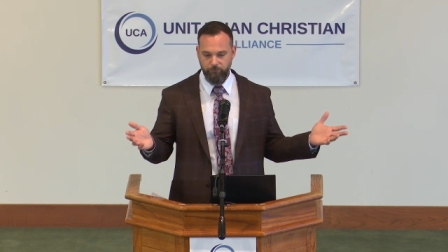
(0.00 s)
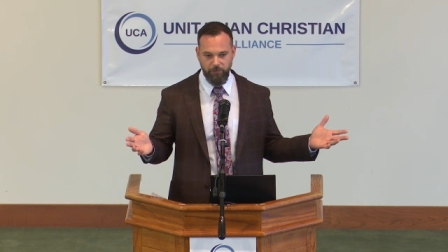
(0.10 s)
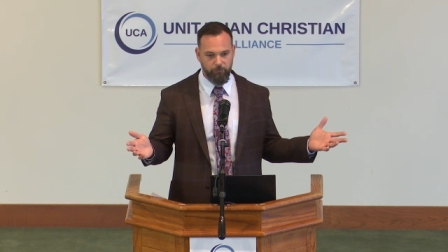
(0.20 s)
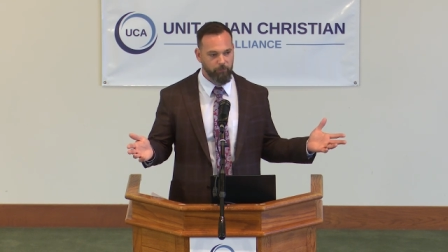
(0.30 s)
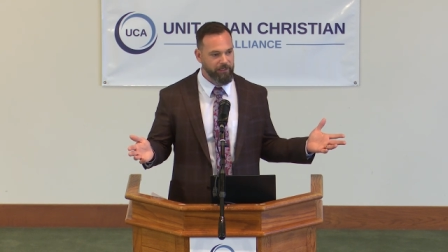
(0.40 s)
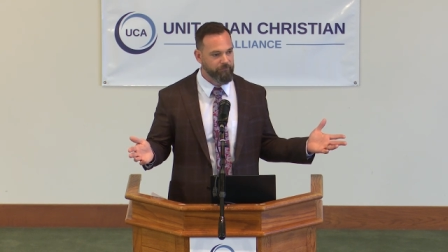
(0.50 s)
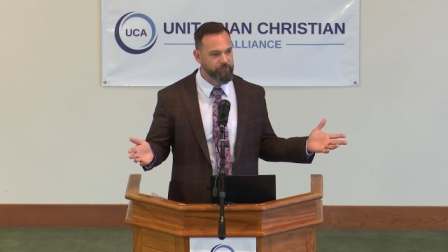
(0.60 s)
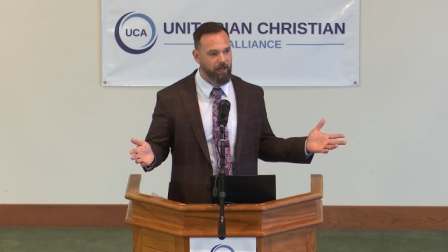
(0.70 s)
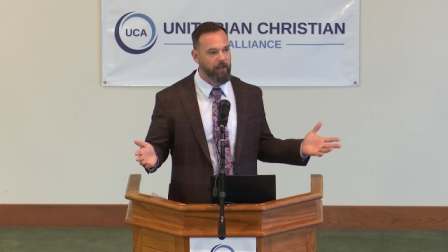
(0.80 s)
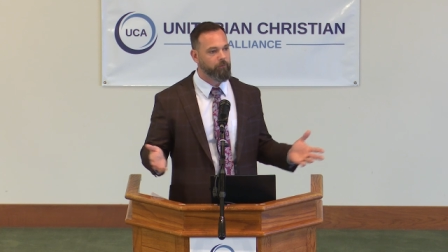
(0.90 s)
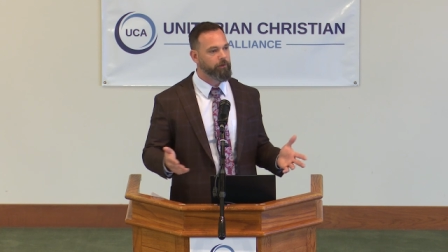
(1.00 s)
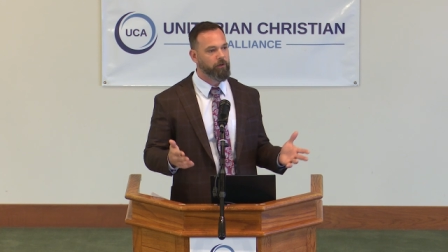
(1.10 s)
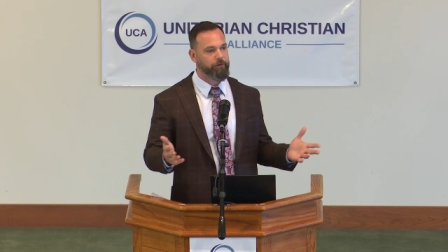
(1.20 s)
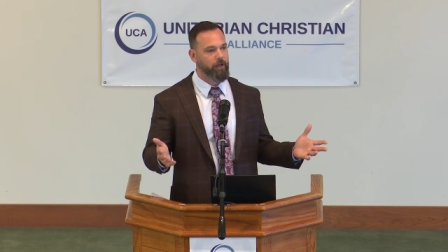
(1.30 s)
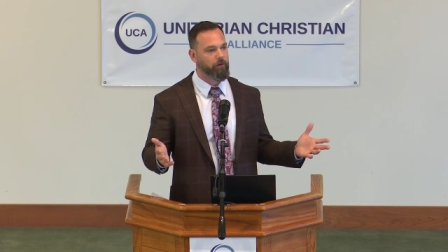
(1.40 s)
People may have died, we
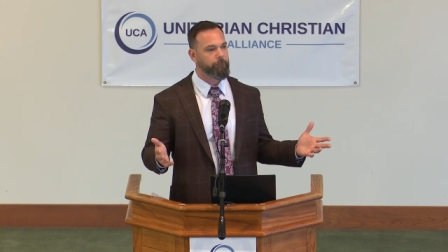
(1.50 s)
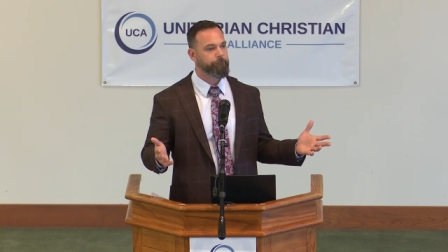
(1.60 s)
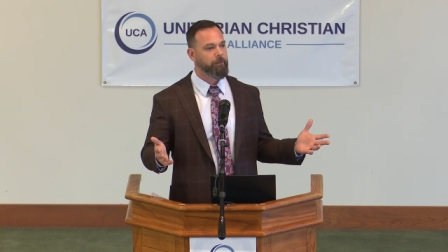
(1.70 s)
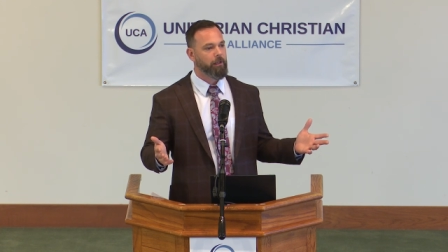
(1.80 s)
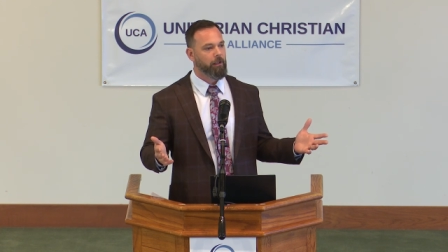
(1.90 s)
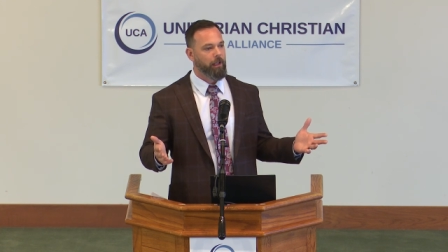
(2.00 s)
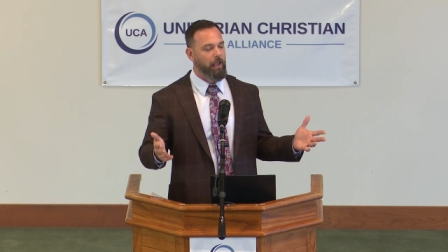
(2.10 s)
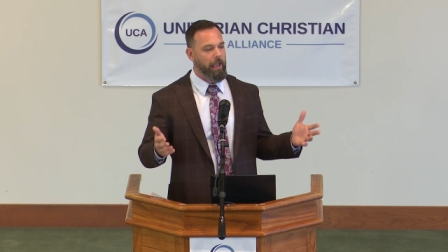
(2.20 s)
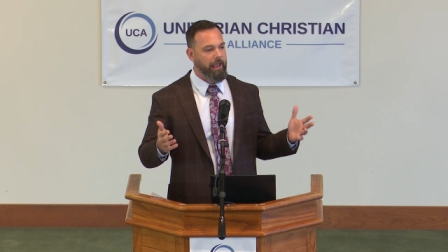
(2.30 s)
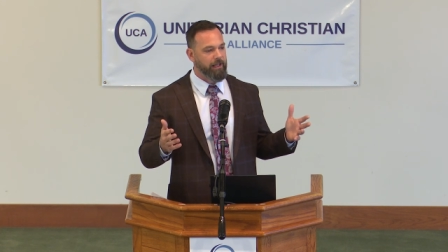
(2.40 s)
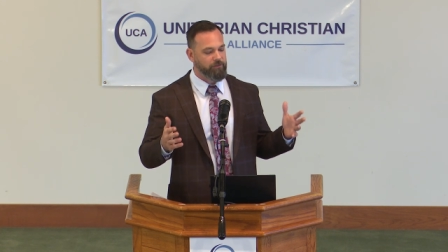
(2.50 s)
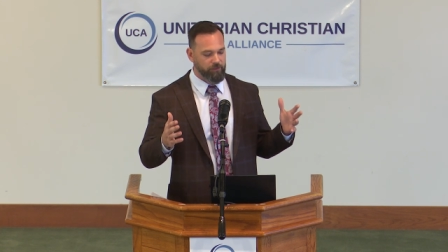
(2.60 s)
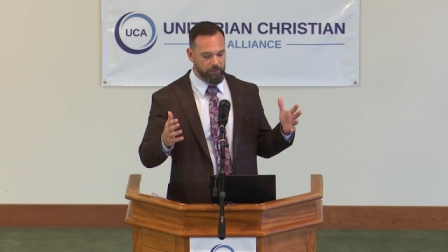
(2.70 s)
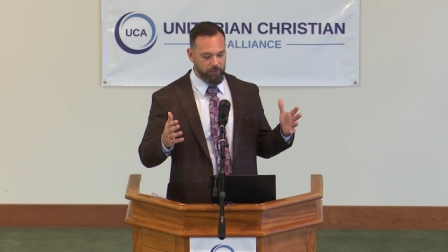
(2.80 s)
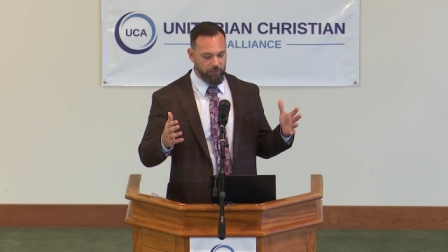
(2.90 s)
don't know. And
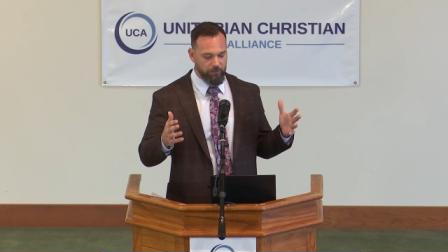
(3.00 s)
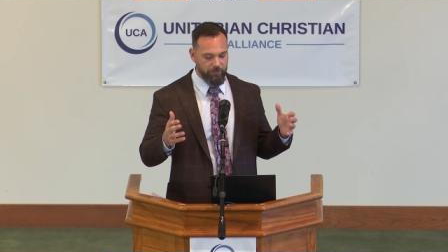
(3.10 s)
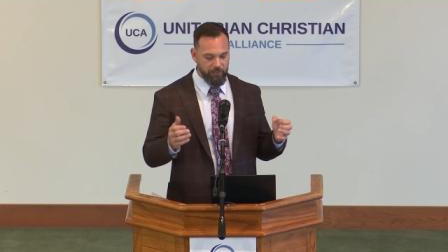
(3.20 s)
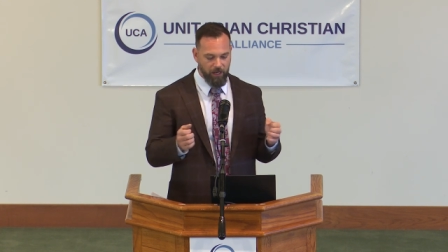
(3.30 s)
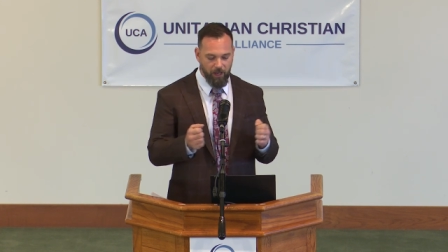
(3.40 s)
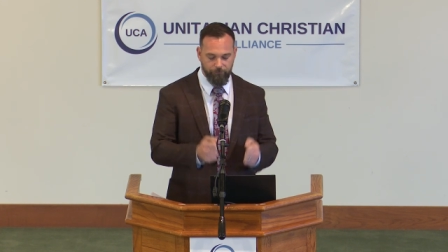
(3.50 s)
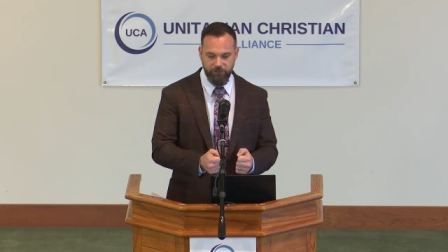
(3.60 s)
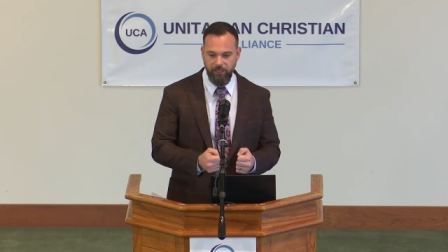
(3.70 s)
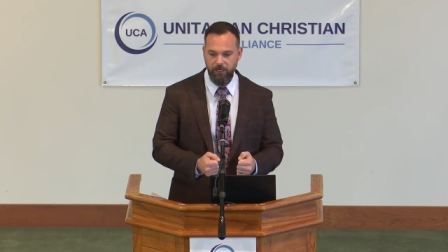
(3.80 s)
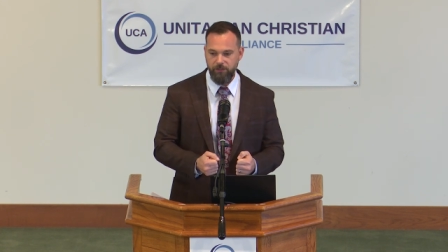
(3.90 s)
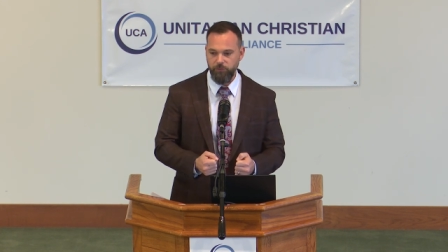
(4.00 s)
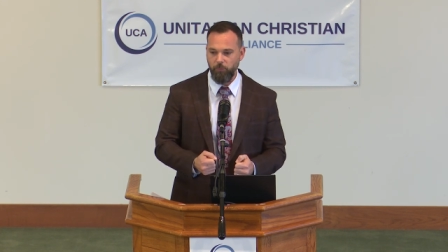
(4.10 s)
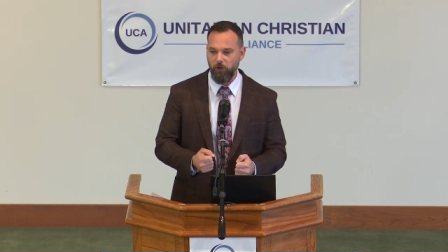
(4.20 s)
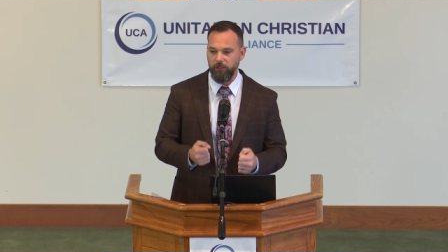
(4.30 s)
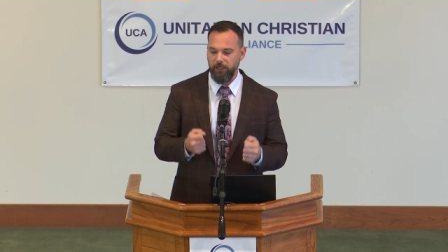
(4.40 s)
they confiscated this
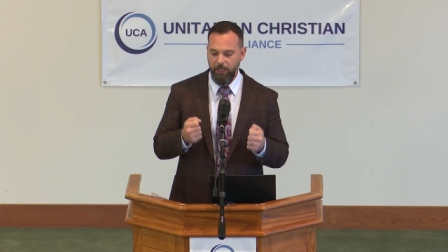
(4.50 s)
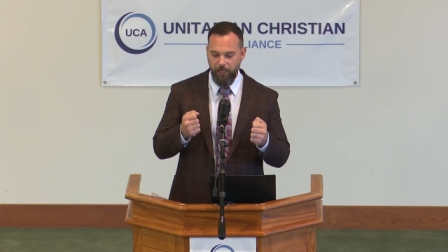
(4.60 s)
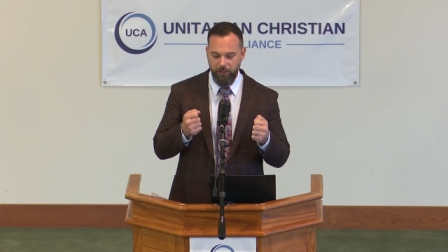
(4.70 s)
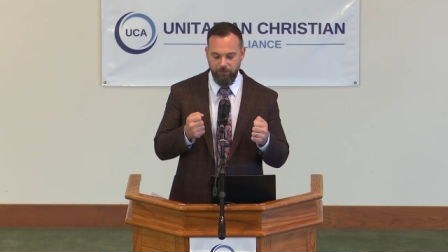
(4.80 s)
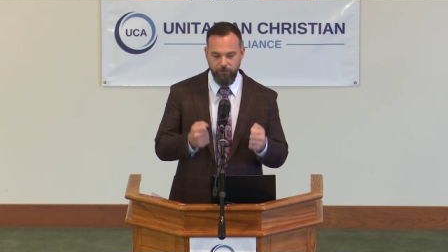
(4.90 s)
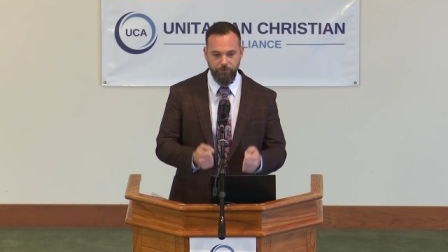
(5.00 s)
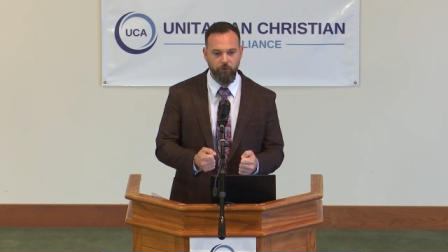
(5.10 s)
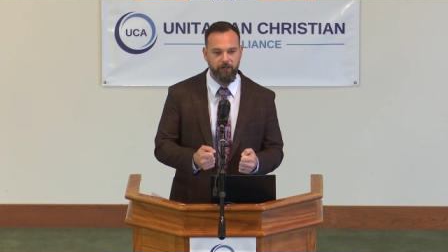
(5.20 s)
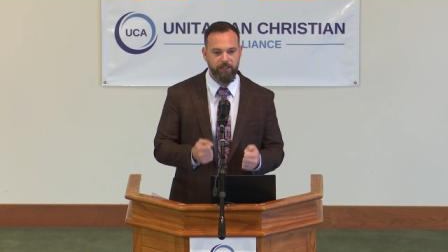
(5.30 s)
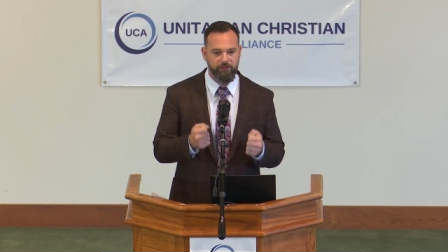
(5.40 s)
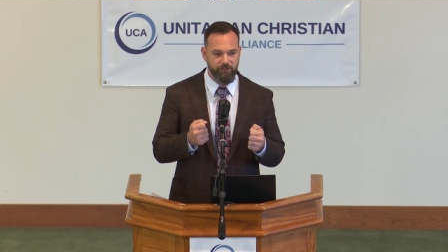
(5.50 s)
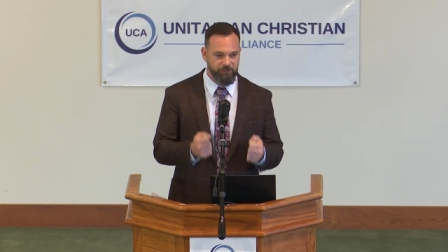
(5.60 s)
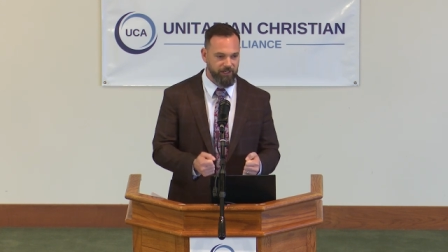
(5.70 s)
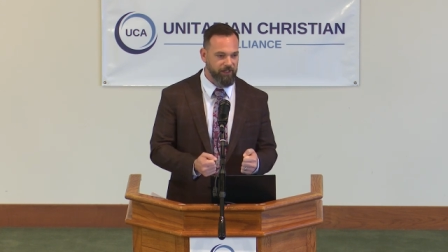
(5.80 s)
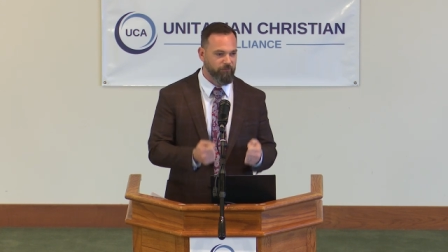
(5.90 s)
book, and the authorities,
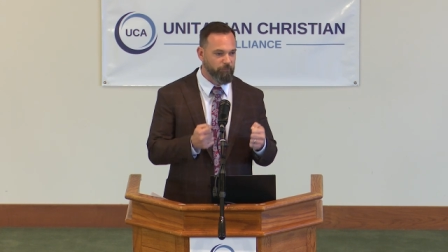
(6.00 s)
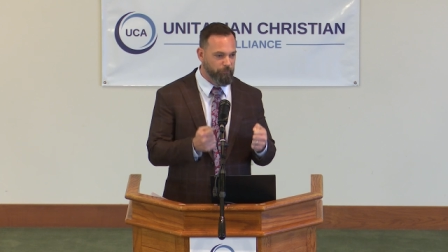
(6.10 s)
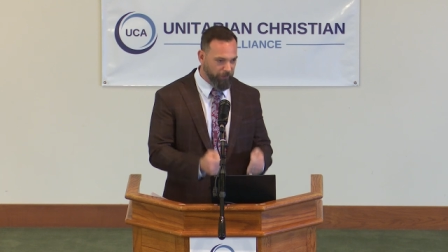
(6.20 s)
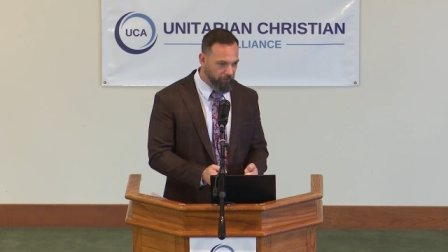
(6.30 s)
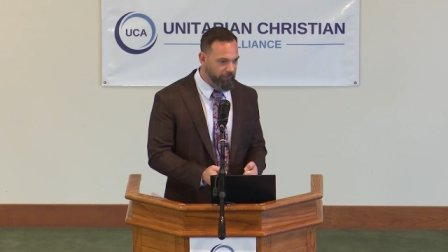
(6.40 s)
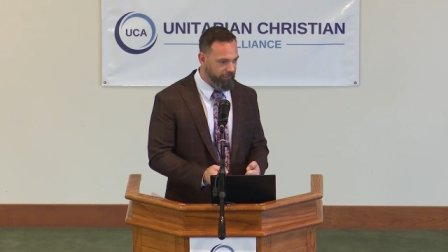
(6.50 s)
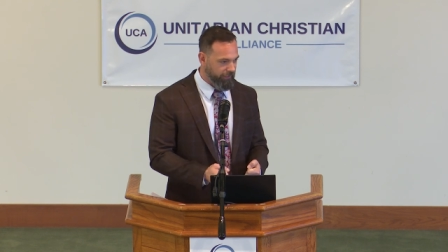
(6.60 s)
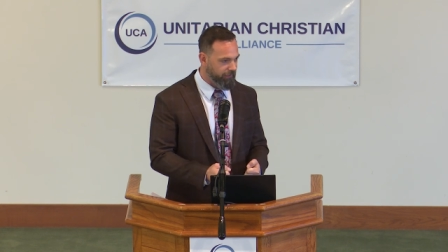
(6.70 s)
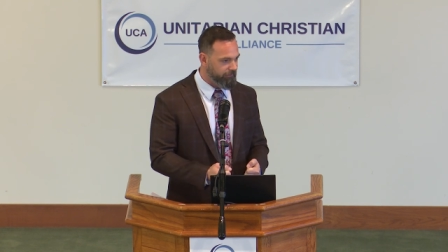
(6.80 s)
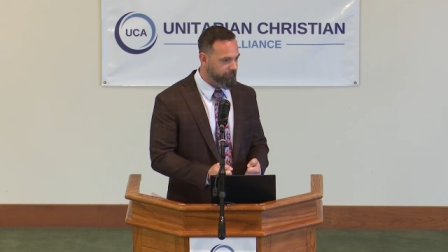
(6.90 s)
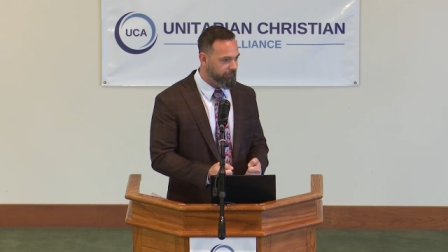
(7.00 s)
instead of burning it,